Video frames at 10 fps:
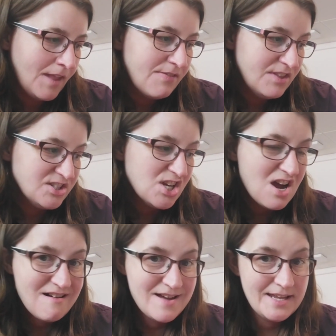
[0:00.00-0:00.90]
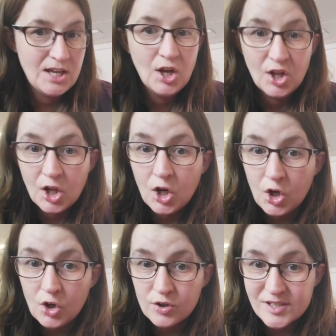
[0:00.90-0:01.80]
The tie
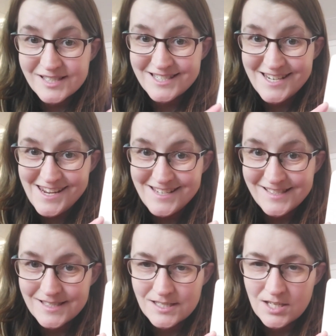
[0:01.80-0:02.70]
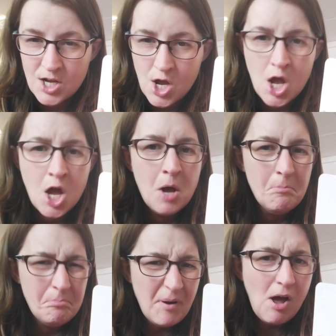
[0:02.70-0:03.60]
looks neat,
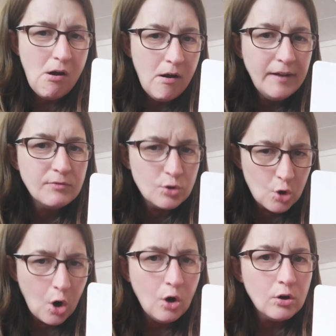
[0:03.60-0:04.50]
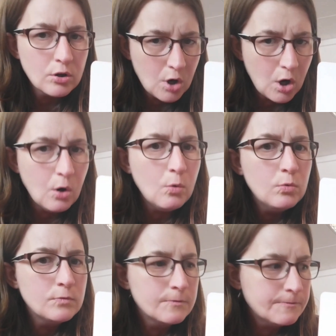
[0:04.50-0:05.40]
but I've got
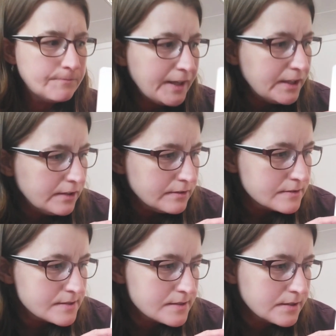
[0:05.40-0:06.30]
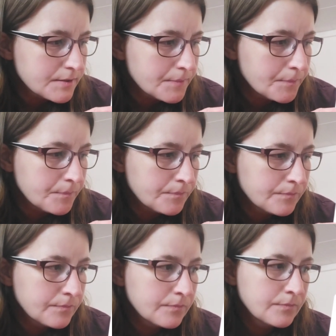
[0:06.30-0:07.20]
cold feet.
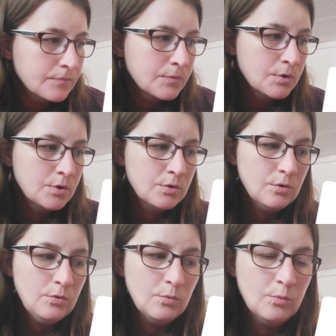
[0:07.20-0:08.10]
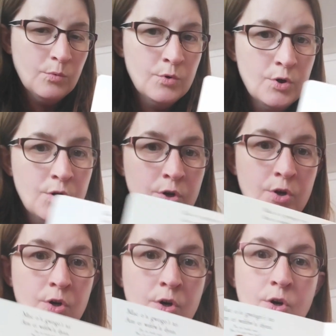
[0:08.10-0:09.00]
Oh,
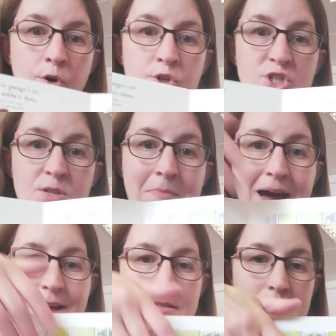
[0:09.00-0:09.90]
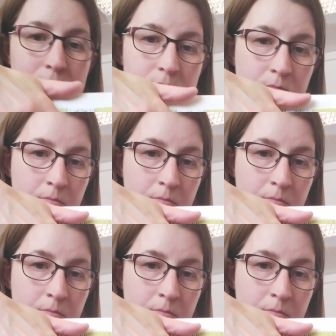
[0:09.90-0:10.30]
under the mats,